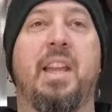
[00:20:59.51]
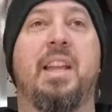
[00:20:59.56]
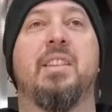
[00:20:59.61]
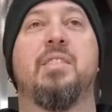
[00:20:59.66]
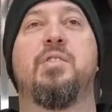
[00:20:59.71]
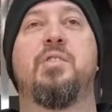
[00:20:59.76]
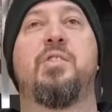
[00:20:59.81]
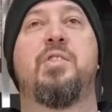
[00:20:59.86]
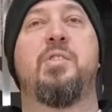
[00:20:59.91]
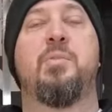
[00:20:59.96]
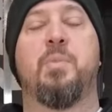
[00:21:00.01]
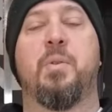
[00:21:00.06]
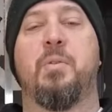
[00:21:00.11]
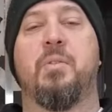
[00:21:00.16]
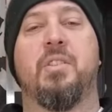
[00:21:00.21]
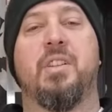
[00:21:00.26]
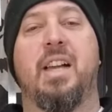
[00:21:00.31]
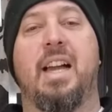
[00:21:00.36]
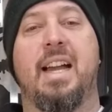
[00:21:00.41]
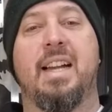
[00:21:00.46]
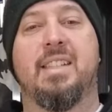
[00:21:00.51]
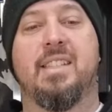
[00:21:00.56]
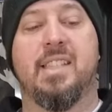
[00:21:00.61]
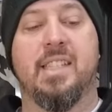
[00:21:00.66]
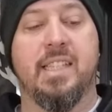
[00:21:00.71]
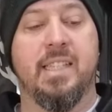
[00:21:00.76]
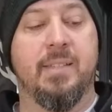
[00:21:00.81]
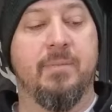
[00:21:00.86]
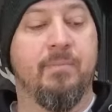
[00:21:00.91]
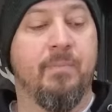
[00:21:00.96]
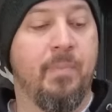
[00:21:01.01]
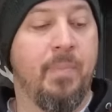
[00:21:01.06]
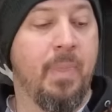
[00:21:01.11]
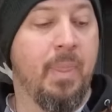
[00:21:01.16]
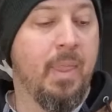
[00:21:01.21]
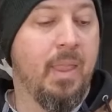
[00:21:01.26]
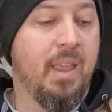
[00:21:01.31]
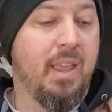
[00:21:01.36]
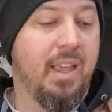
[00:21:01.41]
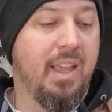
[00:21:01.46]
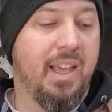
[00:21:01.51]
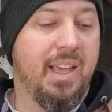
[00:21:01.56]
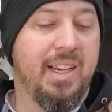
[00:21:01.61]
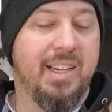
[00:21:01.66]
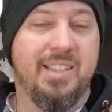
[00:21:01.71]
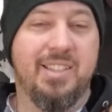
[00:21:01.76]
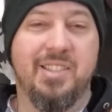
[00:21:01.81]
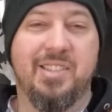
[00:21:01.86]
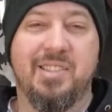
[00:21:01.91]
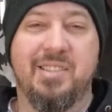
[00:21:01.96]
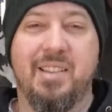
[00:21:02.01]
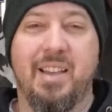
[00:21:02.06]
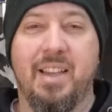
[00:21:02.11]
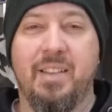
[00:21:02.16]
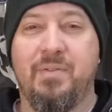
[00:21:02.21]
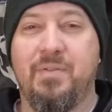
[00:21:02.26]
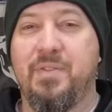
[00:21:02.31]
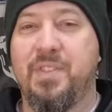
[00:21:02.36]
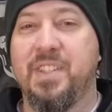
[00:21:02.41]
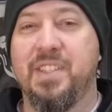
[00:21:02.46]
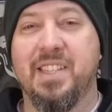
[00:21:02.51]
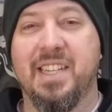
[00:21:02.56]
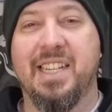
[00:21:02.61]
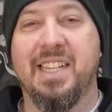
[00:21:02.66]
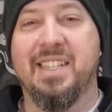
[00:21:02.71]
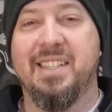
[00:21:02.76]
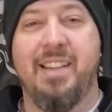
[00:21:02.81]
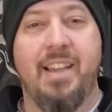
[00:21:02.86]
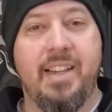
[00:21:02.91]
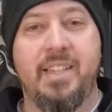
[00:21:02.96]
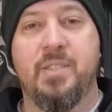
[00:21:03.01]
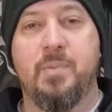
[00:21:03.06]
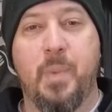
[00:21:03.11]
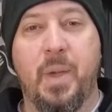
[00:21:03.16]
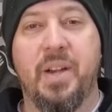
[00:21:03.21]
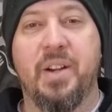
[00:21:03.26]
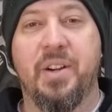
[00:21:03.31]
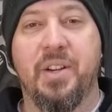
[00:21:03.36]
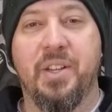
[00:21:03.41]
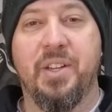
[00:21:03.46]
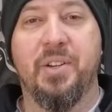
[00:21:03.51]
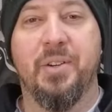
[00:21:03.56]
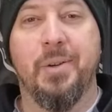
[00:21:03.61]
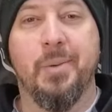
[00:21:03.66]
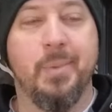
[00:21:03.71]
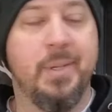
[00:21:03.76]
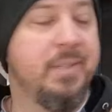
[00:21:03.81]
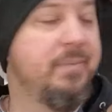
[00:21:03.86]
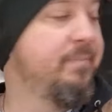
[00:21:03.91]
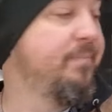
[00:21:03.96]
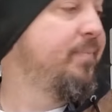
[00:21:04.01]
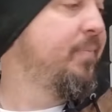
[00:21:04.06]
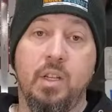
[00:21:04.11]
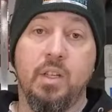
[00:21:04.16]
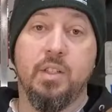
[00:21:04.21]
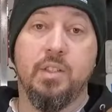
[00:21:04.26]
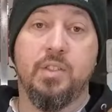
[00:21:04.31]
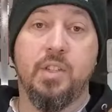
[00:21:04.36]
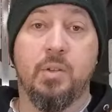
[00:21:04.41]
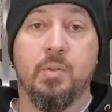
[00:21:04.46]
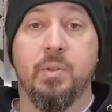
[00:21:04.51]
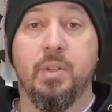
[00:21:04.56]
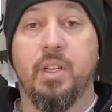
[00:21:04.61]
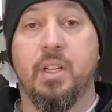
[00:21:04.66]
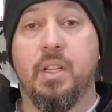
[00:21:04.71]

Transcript: It's super relaxing and I feel like it tastes better, you know what I mean? So